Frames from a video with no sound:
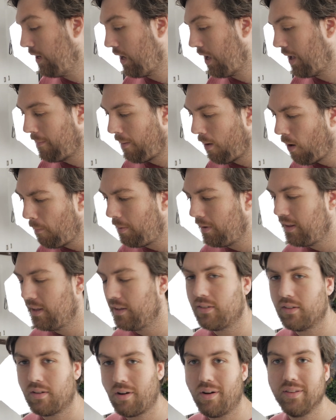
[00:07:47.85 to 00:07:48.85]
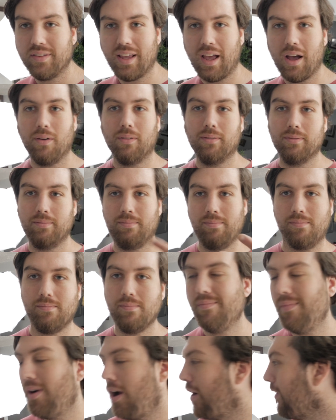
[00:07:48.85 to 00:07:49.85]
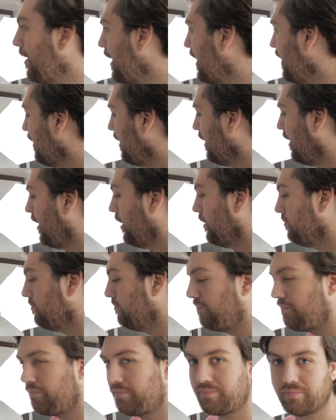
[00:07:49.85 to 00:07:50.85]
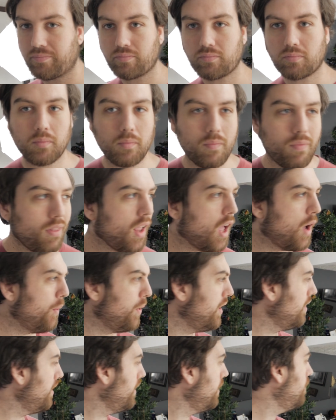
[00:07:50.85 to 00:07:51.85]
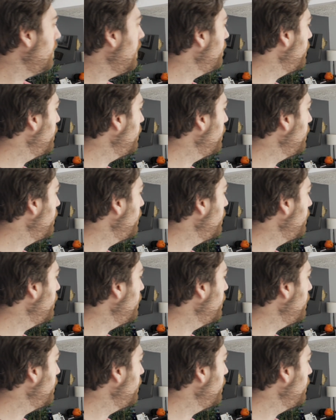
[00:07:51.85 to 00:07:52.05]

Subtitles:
I'm hoping this turns out all right. I went a little,